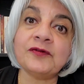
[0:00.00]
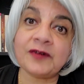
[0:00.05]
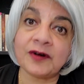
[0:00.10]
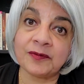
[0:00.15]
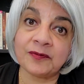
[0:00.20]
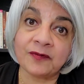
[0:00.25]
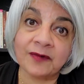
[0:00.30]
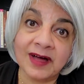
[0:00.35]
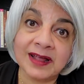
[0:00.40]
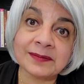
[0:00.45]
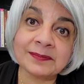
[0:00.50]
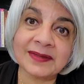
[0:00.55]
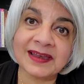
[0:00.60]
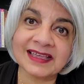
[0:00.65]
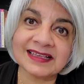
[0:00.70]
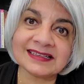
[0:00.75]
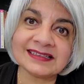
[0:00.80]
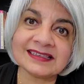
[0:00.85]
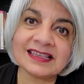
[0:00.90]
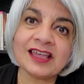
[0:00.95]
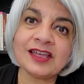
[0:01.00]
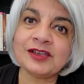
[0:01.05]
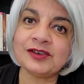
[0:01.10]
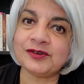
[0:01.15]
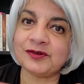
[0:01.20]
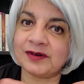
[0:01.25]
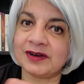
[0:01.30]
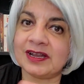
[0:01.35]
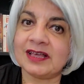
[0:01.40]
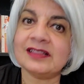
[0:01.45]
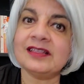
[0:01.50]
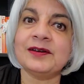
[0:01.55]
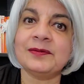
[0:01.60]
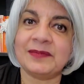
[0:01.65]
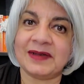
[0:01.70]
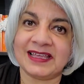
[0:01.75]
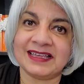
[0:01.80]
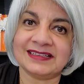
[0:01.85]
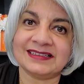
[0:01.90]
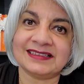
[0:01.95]
from one place to another
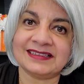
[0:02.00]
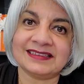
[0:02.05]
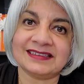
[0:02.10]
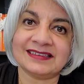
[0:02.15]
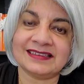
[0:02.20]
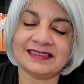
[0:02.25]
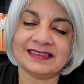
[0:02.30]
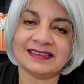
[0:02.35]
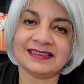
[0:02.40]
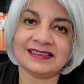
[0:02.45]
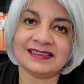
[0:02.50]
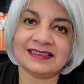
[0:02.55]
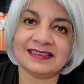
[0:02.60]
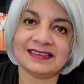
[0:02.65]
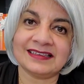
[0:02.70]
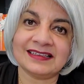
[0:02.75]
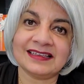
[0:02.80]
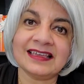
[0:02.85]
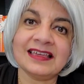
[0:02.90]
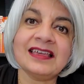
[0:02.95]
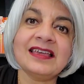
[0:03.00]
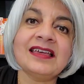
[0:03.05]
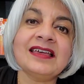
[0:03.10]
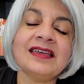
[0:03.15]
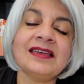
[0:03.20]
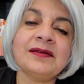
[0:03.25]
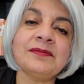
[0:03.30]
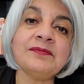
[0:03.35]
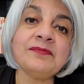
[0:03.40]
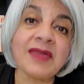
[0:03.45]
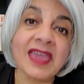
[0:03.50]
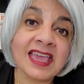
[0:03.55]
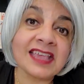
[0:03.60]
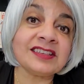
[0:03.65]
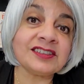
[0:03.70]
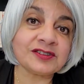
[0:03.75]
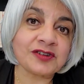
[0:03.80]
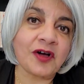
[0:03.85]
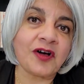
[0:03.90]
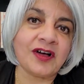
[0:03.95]
place.
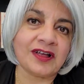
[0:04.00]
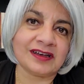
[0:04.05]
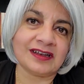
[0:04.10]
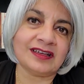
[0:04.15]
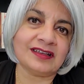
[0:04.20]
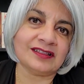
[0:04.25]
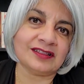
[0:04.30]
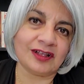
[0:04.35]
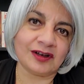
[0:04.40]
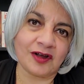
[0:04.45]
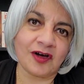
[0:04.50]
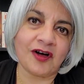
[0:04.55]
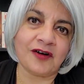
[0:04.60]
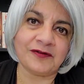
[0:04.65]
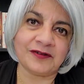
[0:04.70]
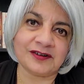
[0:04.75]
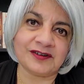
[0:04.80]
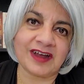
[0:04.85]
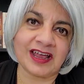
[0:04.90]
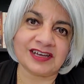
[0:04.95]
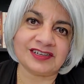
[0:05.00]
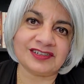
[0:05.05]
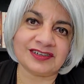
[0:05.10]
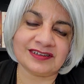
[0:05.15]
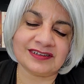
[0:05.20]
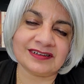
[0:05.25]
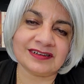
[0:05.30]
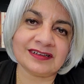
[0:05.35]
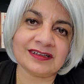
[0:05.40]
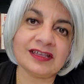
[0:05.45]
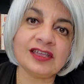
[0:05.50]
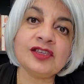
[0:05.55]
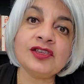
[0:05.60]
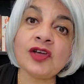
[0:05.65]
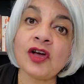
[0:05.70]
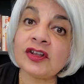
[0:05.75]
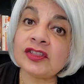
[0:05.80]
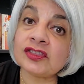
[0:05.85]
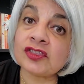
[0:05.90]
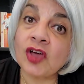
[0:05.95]
Based on the law of attraction,
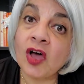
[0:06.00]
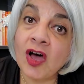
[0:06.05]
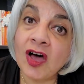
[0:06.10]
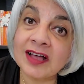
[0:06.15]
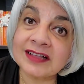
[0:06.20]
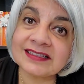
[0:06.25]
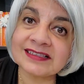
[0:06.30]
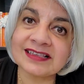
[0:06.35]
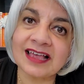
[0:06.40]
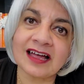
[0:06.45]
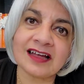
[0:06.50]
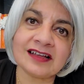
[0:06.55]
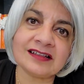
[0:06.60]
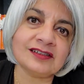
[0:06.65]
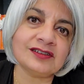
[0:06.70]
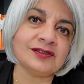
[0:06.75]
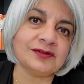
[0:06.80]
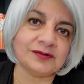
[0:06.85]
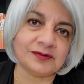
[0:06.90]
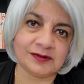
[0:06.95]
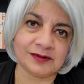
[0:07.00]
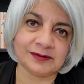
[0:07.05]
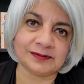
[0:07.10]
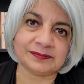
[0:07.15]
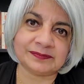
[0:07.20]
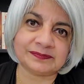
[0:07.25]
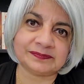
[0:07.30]
your thoughts are the tool.